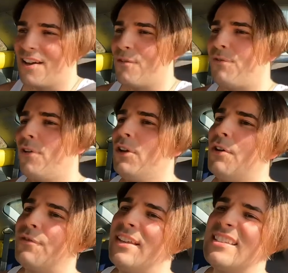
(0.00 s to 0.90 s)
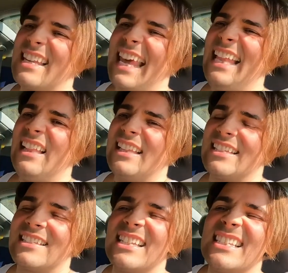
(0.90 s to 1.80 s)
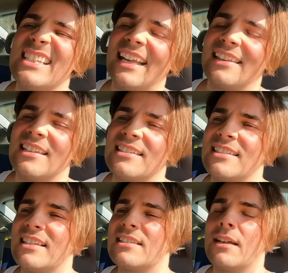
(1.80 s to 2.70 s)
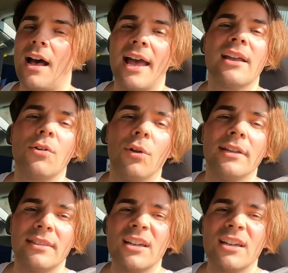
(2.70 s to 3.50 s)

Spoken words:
full of this illness, this sickness, this, I call it,